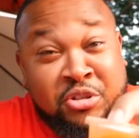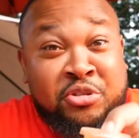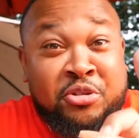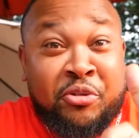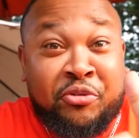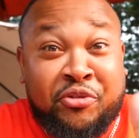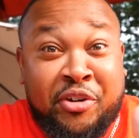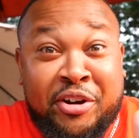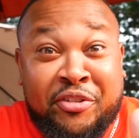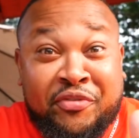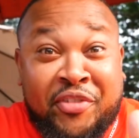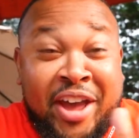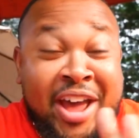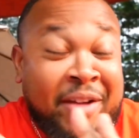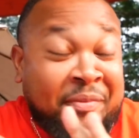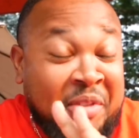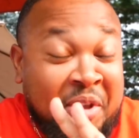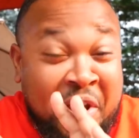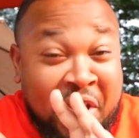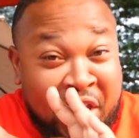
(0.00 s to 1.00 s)
So fun fact,
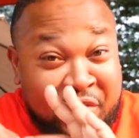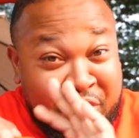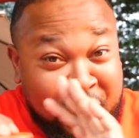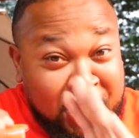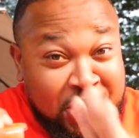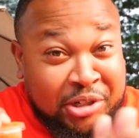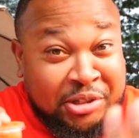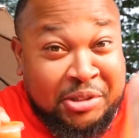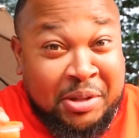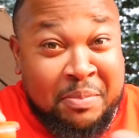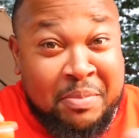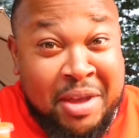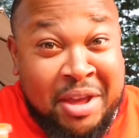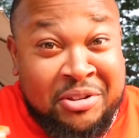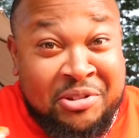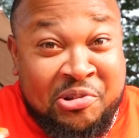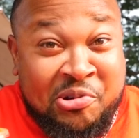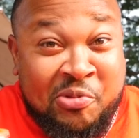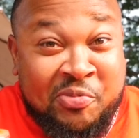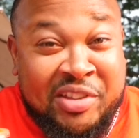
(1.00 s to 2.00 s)
if you look at the
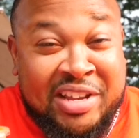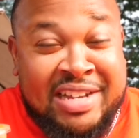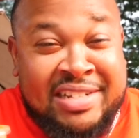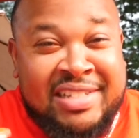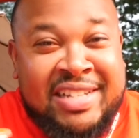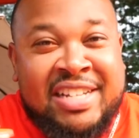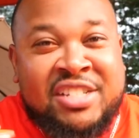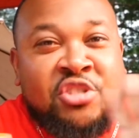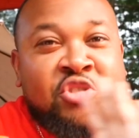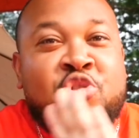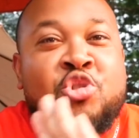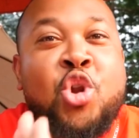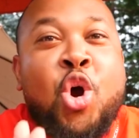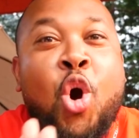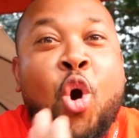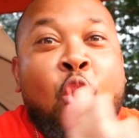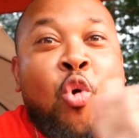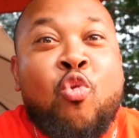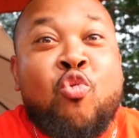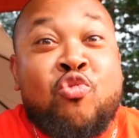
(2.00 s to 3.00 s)
menu, it says
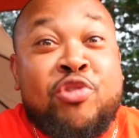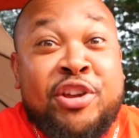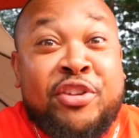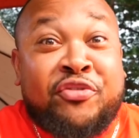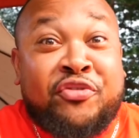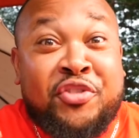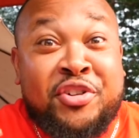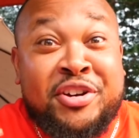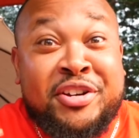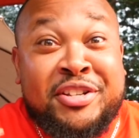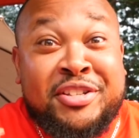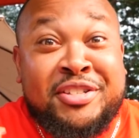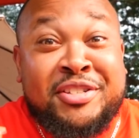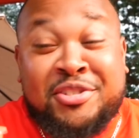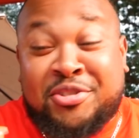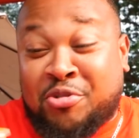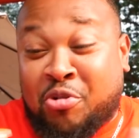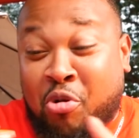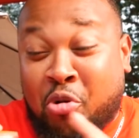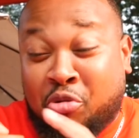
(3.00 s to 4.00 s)
no refunds.
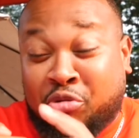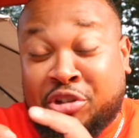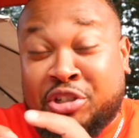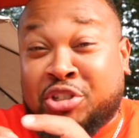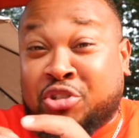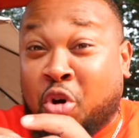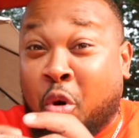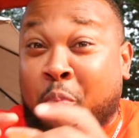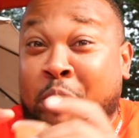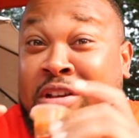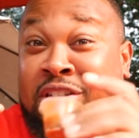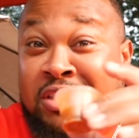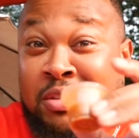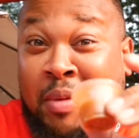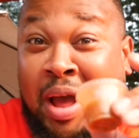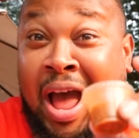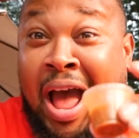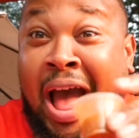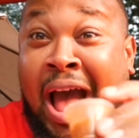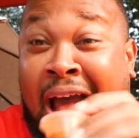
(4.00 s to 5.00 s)
So this gonna be some
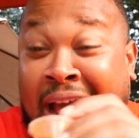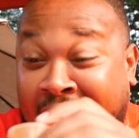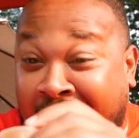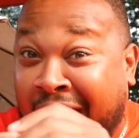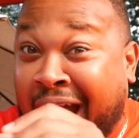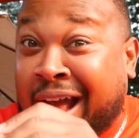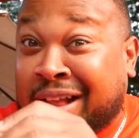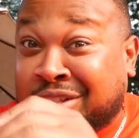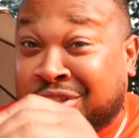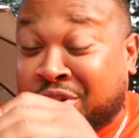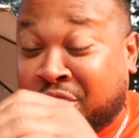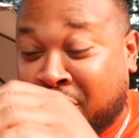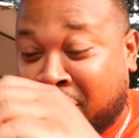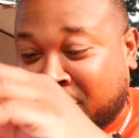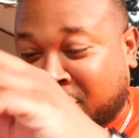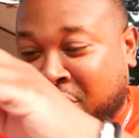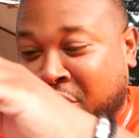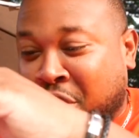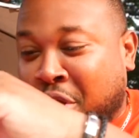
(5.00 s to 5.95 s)
hot sauce.